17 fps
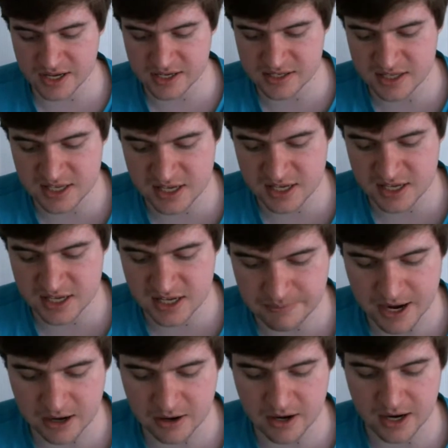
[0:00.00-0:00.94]
guys
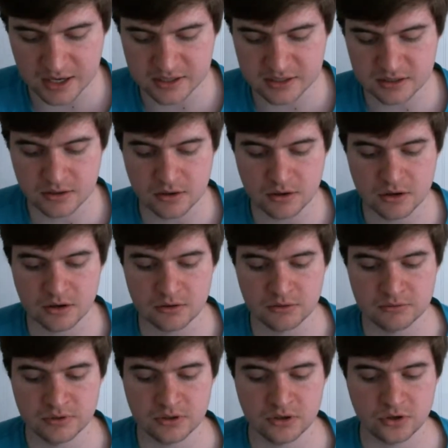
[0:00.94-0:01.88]
the Pyrex
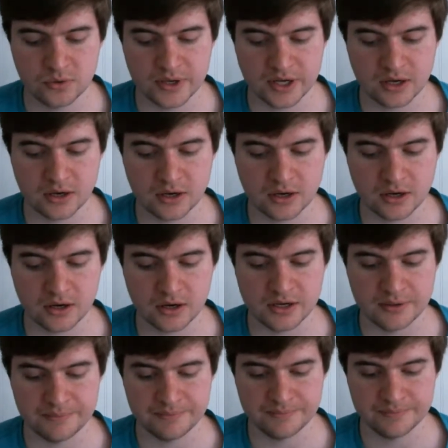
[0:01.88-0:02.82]
logo real quick on
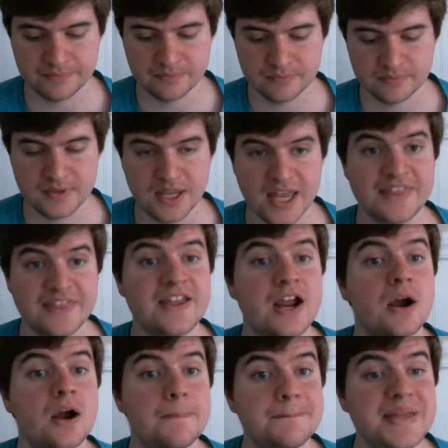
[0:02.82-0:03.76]
them. And they are
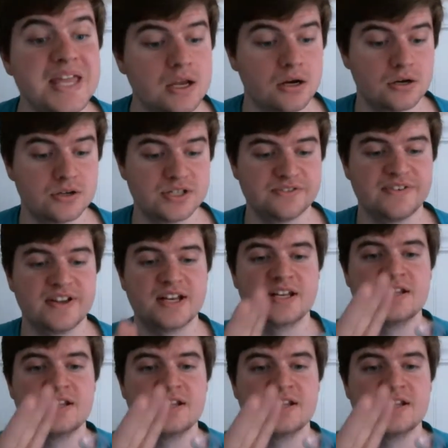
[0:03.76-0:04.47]
beakers, if I didn't